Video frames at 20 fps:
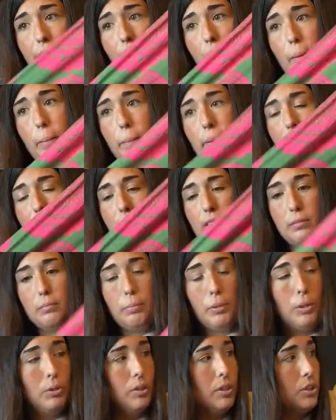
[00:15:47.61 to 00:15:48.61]
up because
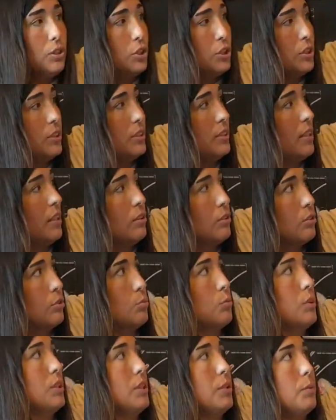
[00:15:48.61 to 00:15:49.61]
Boden just sells
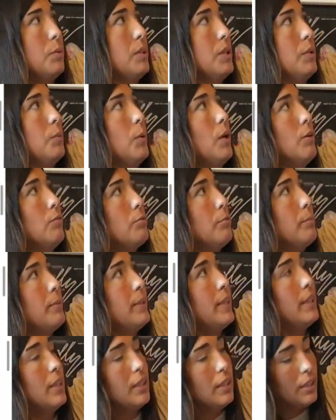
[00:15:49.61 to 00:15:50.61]
really, really well for
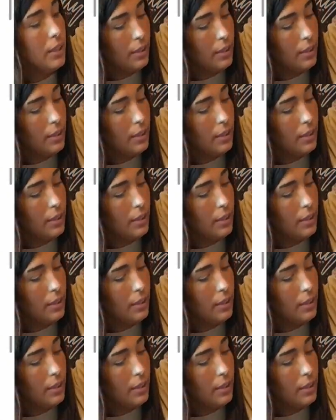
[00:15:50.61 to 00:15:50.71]
me.